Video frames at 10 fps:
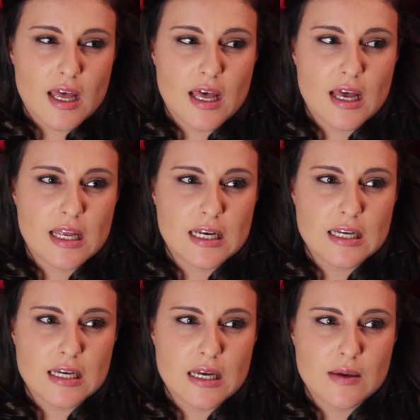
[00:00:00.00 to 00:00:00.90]

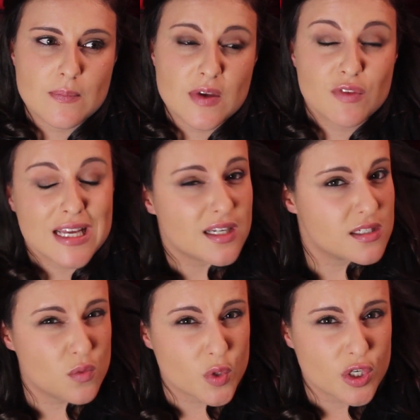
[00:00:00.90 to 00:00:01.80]
And um, if that
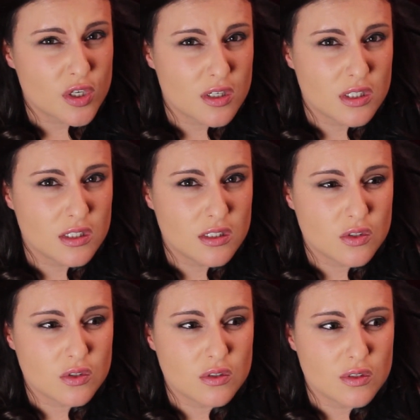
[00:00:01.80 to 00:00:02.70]
doesn't work,
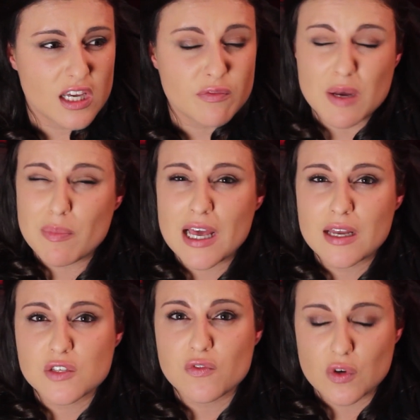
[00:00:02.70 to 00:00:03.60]
if my
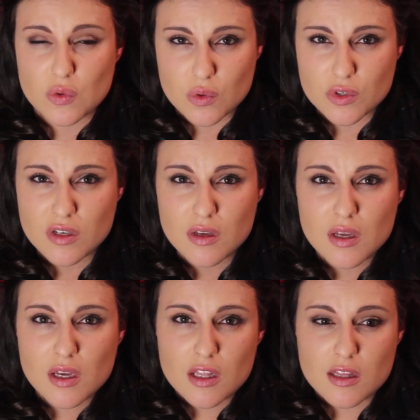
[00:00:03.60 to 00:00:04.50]
plan is flawed,
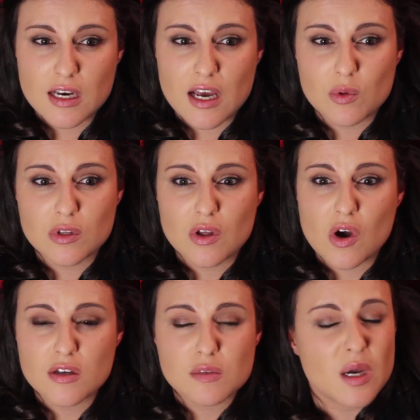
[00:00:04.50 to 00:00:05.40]
then I will
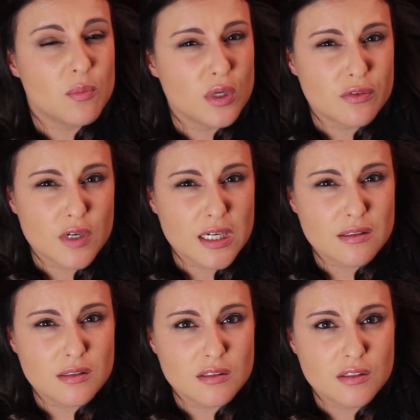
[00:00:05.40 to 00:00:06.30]
ask my
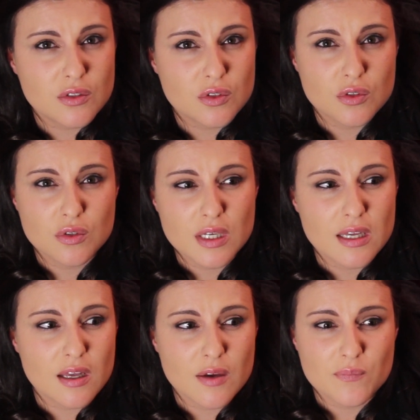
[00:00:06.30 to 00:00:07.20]
boyfriend, who
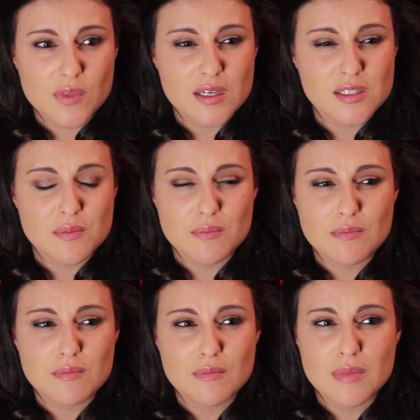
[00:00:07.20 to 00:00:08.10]
um, is
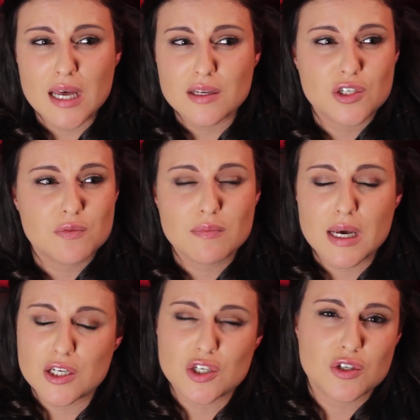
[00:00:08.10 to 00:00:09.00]
much,
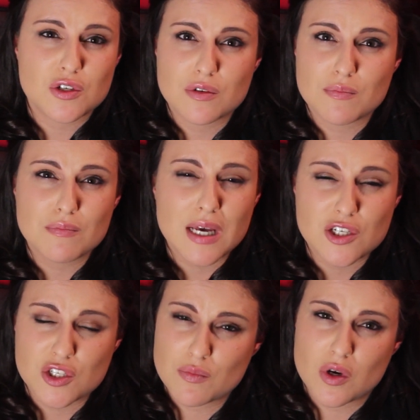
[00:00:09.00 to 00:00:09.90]
much,
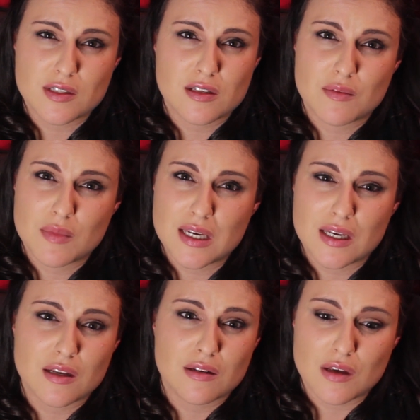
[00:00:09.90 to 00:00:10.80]
much smarter than me
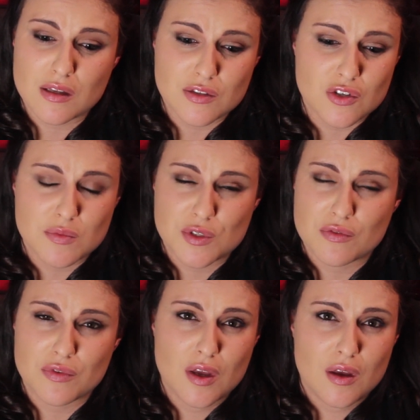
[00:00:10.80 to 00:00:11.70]
in, in terms of